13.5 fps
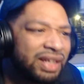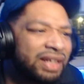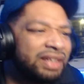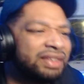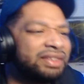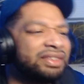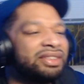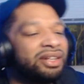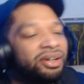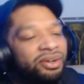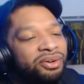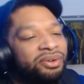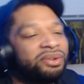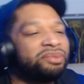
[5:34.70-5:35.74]

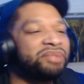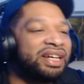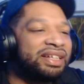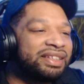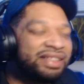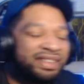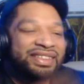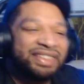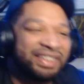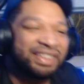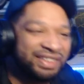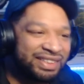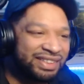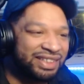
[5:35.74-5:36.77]
Yo, man, look at
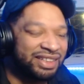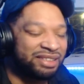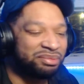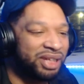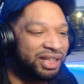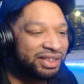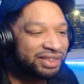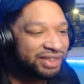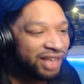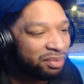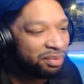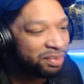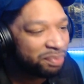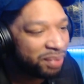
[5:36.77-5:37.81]
this shit, man.
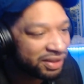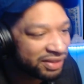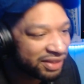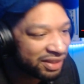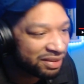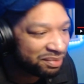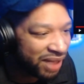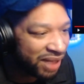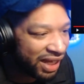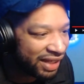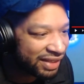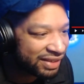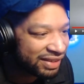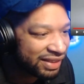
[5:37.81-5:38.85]
Cyberpunk to the
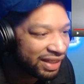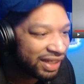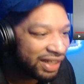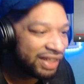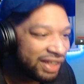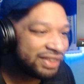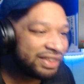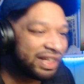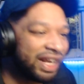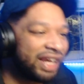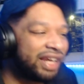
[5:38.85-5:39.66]
max. He said, I hate